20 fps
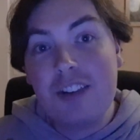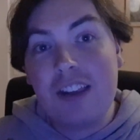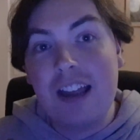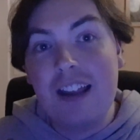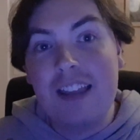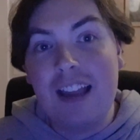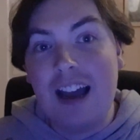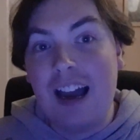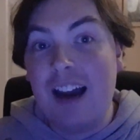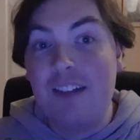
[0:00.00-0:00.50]

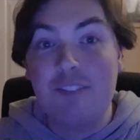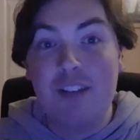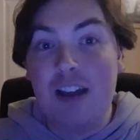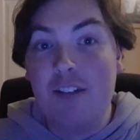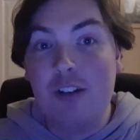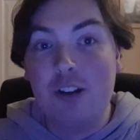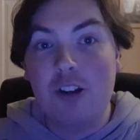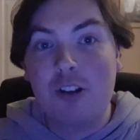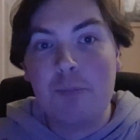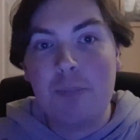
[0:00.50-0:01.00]
Since getting
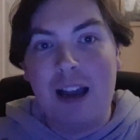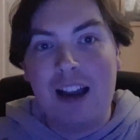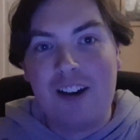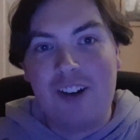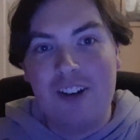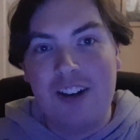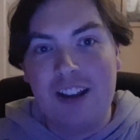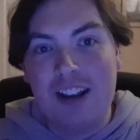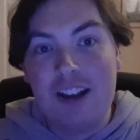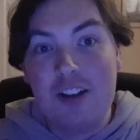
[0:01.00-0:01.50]
that, I've never
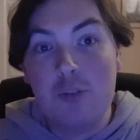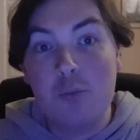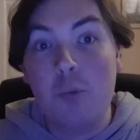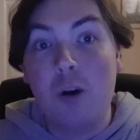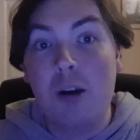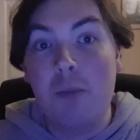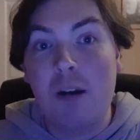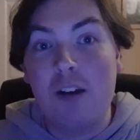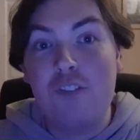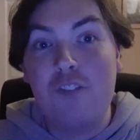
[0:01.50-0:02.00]
looked back on
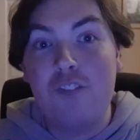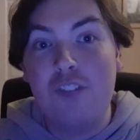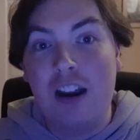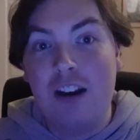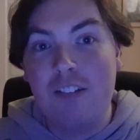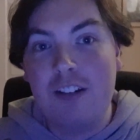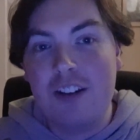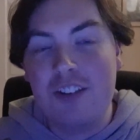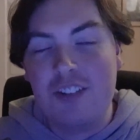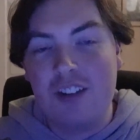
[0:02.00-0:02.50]
it. It's one of
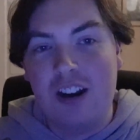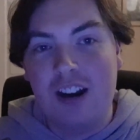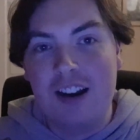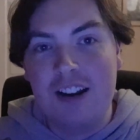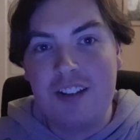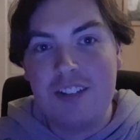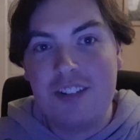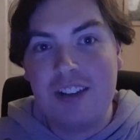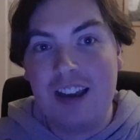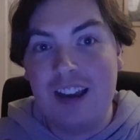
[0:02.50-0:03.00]
my favorite
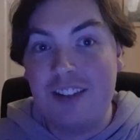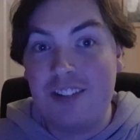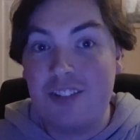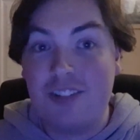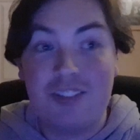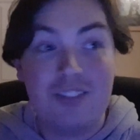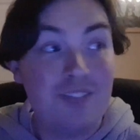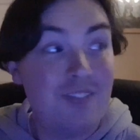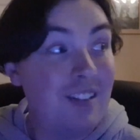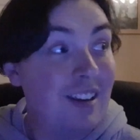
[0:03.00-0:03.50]
designs,
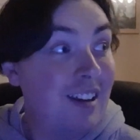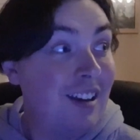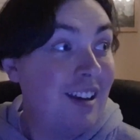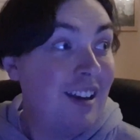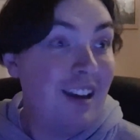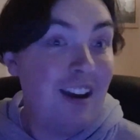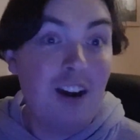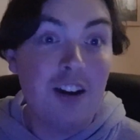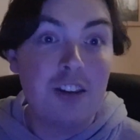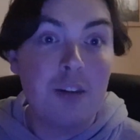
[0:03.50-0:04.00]
as
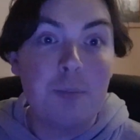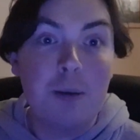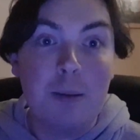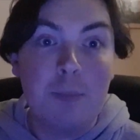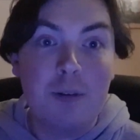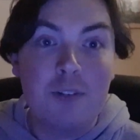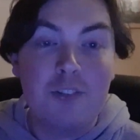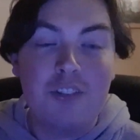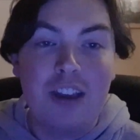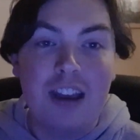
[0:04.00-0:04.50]

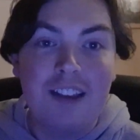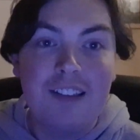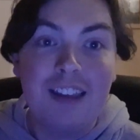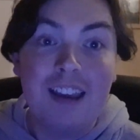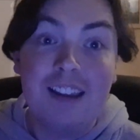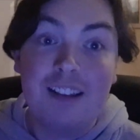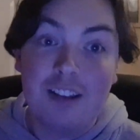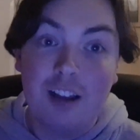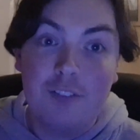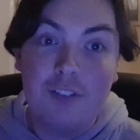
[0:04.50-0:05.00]
other people have
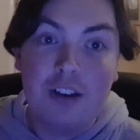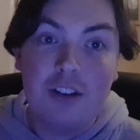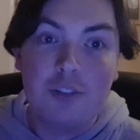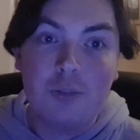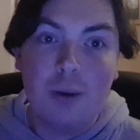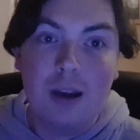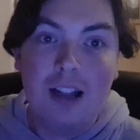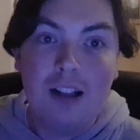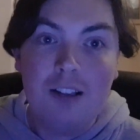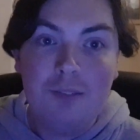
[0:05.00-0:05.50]
said. They
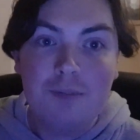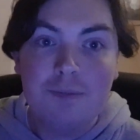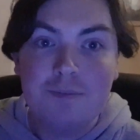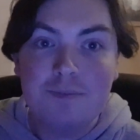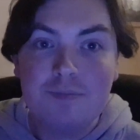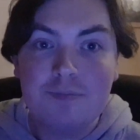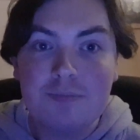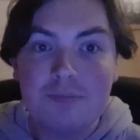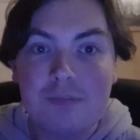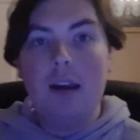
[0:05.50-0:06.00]
love it as
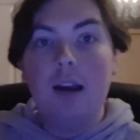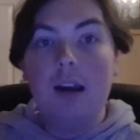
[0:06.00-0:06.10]
well.